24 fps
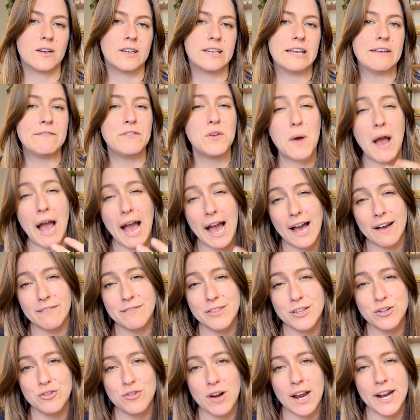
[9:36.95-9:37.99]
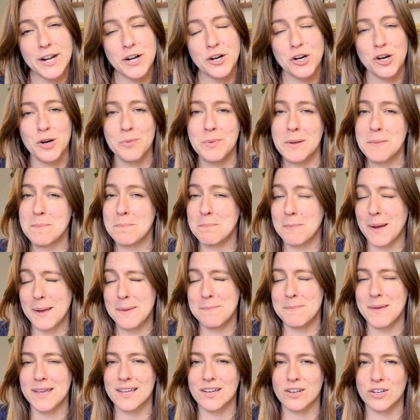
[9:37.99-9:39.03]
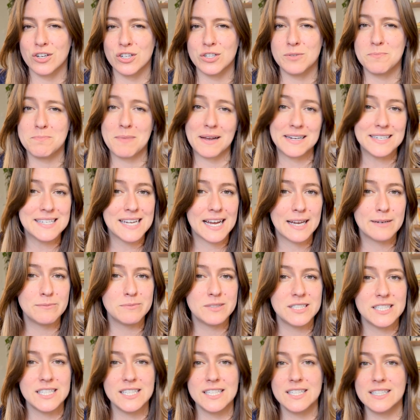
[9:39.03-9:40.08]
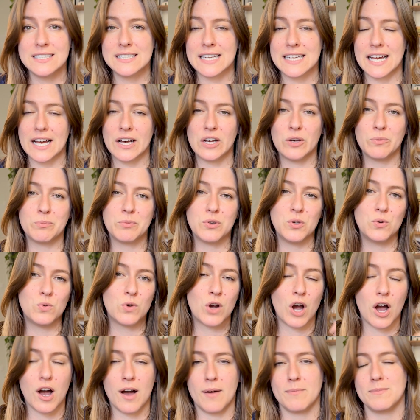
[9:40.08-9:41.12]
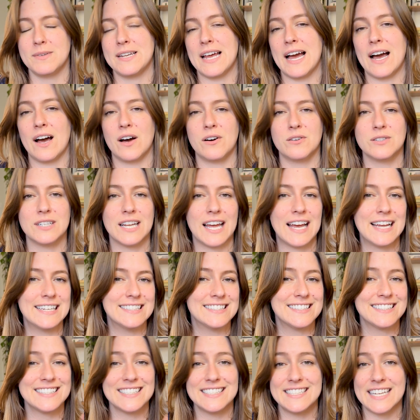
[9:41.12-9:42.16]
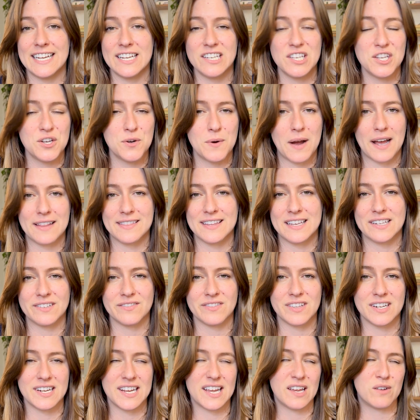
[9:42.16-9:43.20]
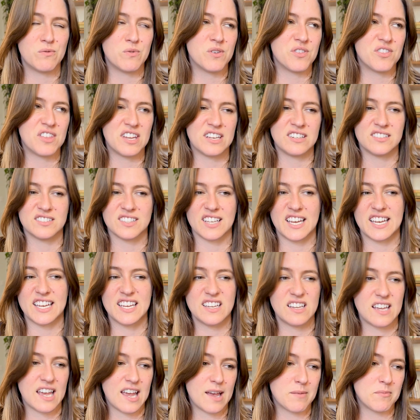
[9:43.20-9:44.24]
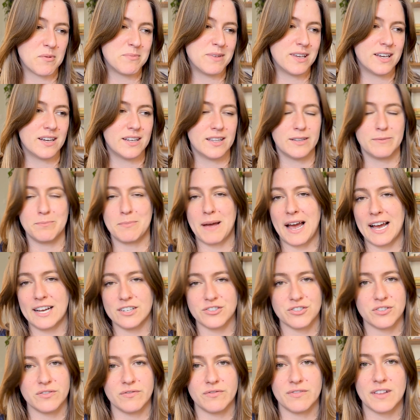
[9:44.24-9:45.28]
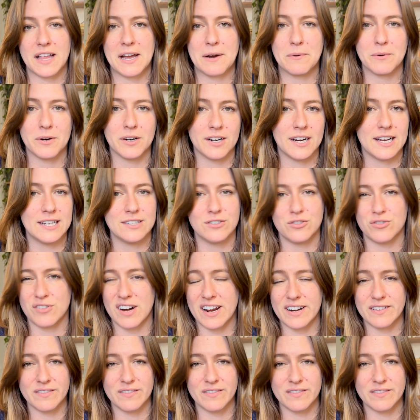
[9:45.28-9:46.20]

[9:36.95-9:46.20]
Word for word: If you have the dried herb, it might make a good bedtime tea to help you calm down and sedate you at the end of the day with things like chamomile and passion flower and dried